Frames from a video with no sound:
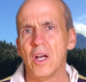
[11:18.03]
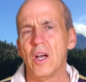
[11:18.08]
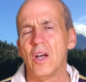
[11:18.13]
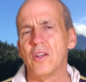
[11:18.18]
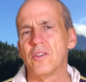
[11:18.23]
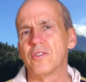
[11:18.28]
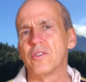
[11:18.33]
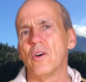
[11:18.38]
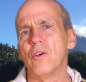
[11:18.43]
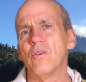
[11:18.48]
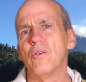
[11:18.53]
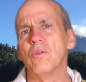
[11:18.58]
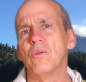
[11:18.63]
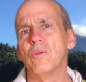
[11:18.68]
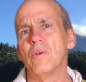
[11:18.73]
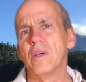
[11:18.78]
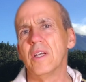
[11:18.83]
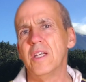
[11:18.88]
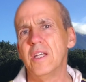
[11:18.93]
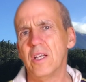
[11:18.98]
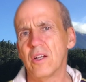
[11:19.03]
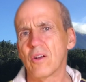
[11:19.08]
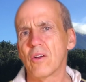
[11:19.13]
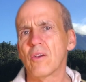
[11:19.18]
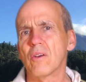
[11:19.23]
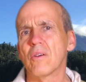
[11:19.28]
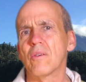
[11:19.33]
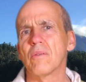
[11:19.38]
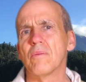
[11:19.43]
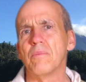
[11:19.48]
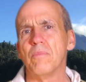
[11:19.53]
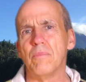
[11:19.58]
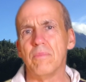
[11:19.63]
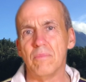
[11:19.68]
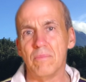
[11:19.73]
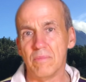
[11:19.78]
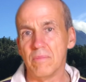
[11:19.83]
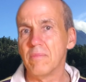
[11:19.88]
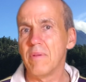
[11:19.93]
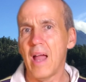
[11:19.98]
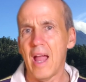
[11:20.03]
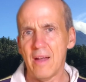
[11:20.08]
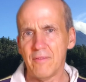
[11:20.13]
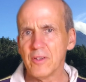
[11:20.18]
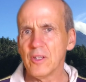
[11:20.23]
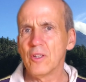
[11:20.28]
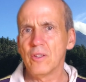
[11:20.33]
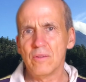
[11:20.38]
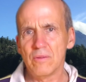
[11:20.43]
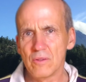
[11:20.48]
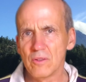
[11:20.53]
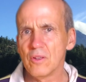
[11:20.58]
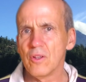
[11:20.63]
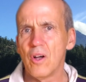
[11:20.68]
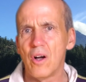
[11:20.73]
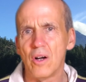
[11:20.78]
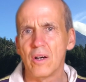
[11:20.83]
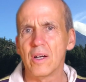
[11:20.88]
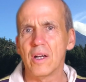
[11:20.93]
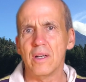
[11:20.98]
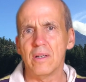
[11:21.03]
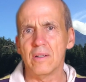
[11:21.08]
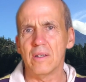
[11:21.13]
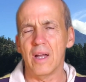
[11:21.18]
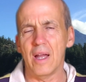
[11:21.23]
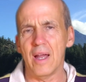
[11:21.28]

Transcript: So here, having low